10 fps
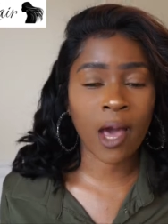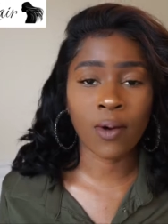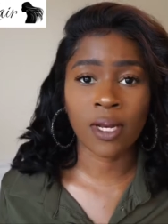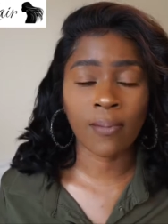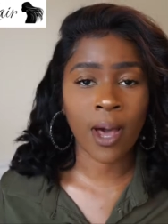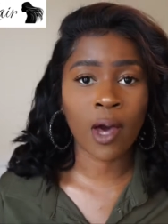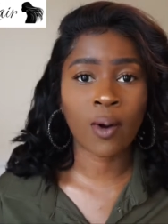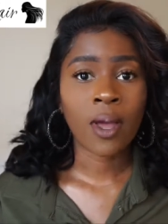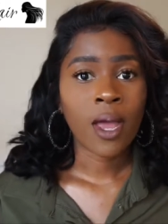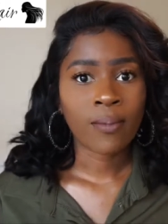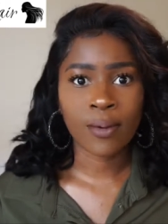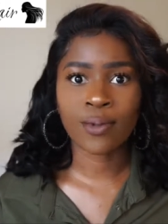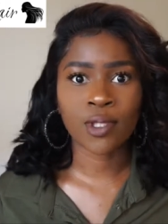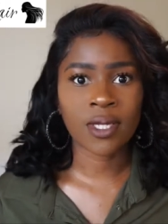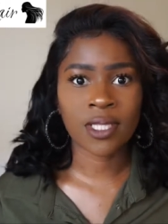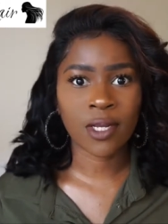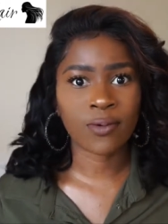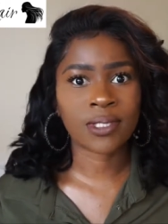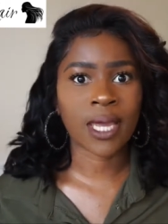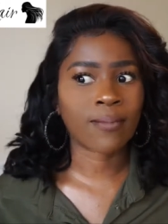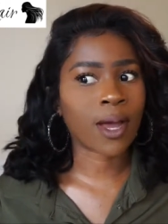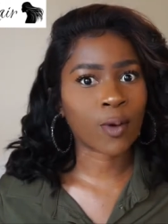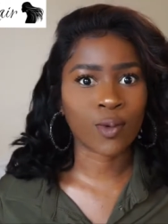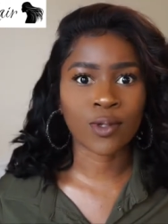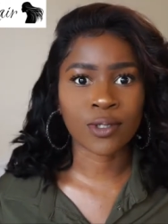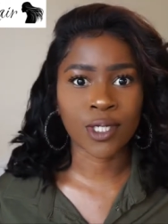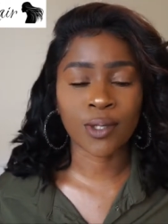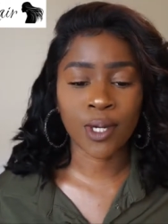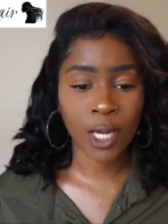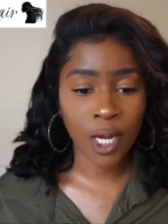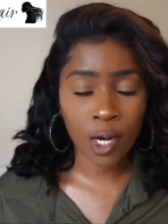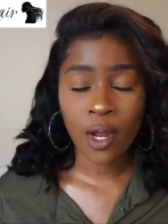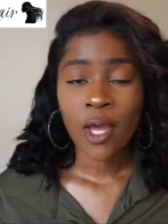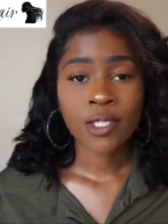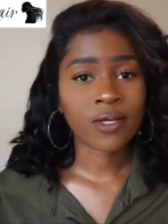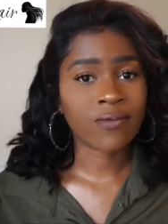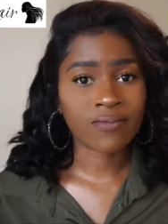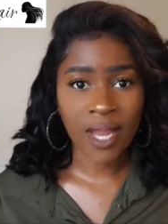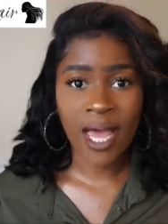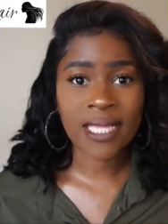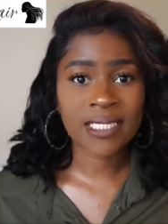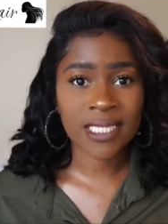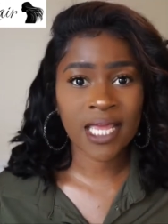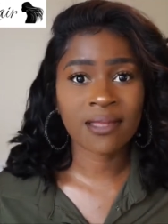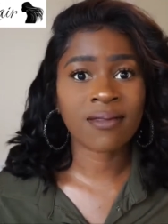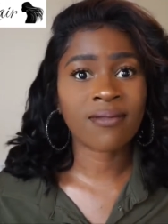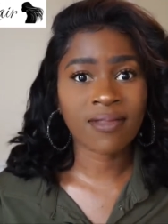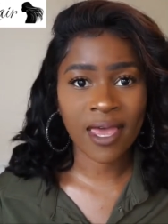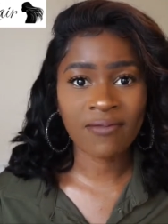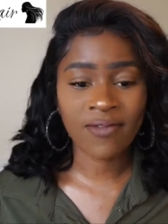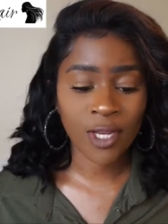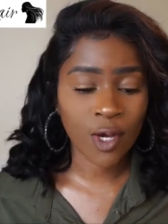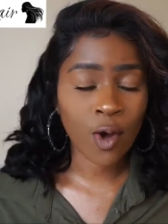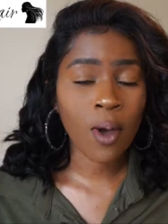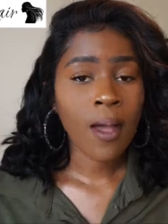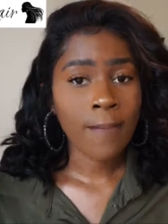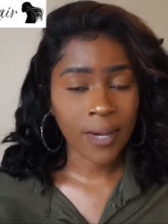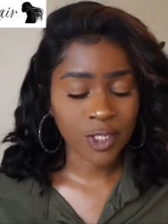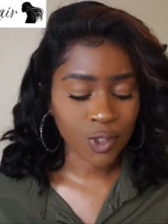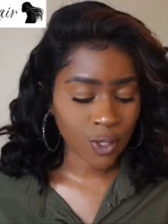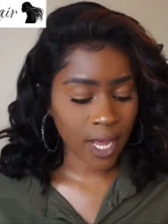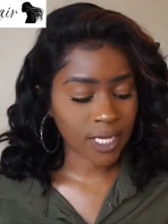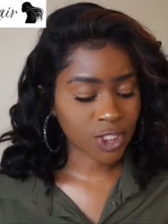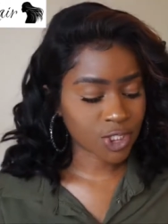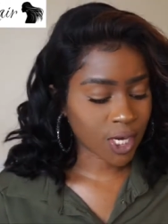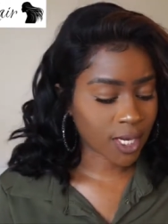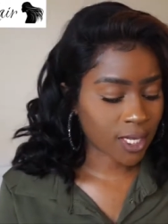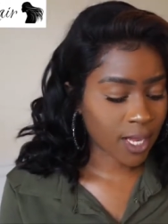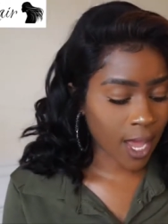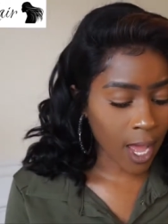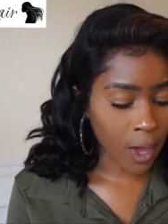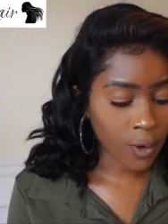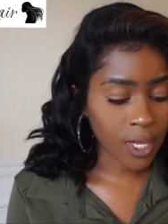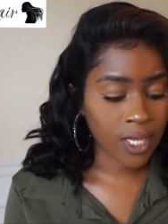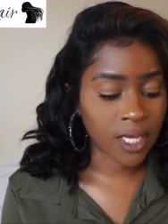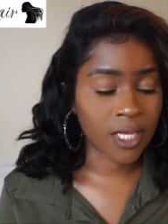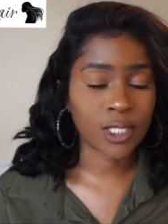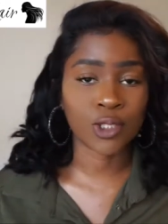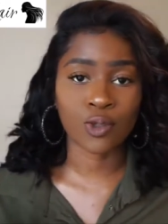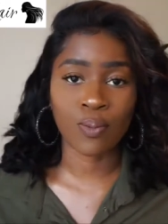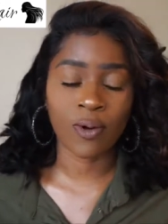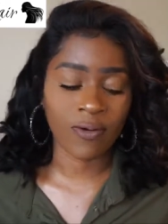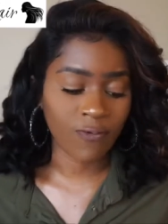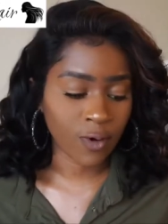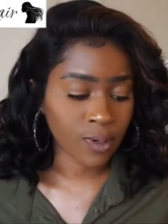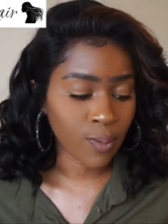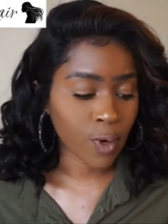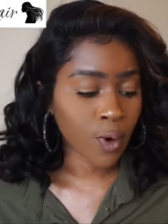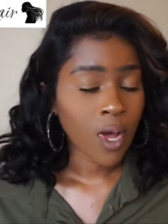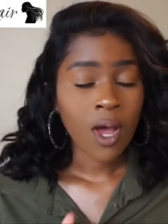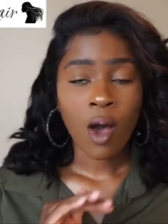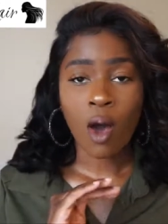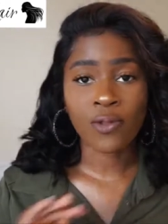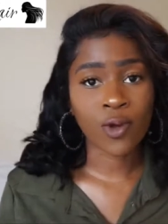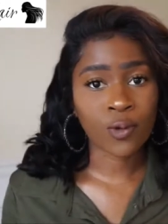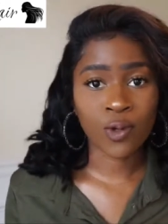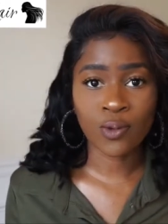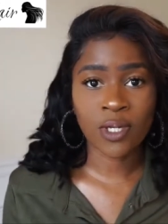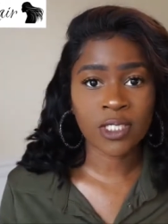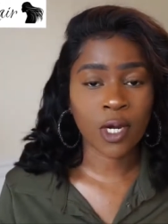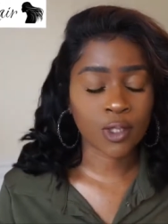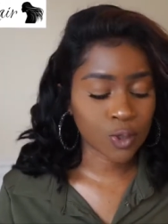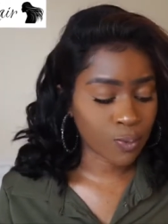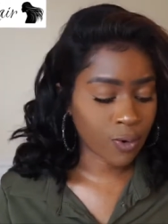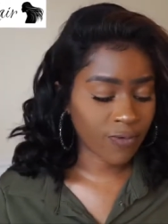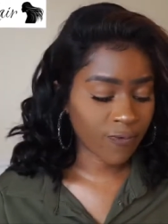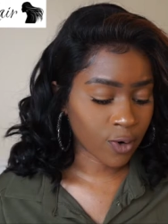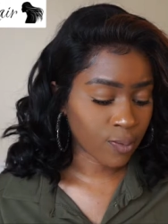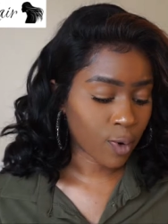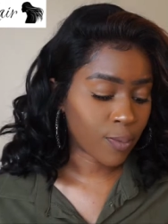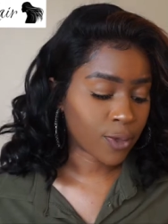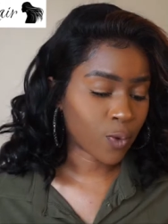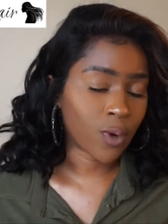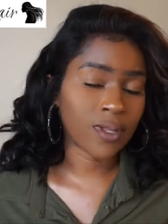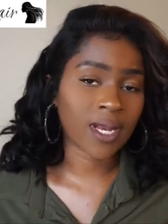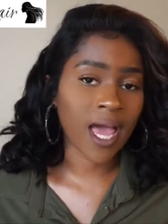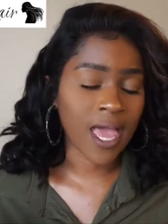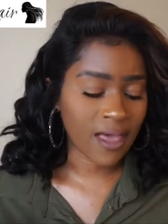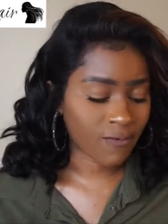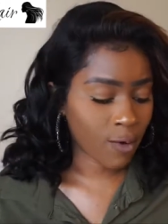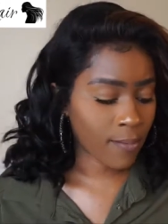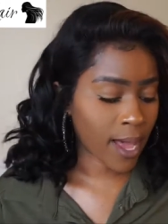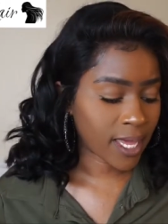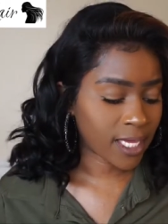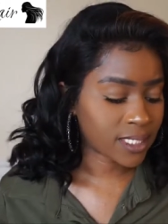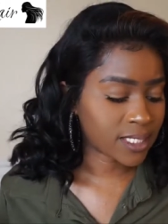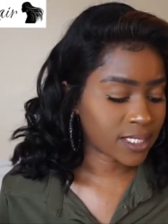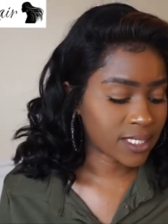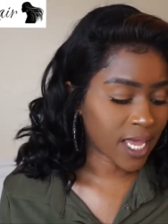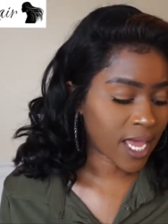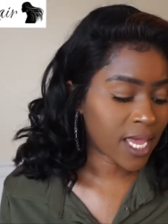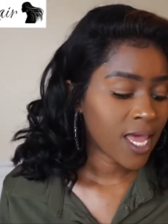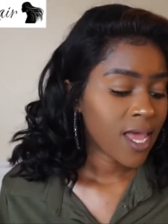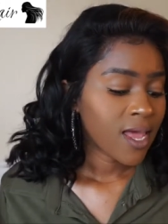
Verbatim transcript: out and about. People thought that it was like my real deal hair. So you have not seen that video, make sure you guys check it out, and it is super affordable. Their units are super affordable, but the one that I have on my head today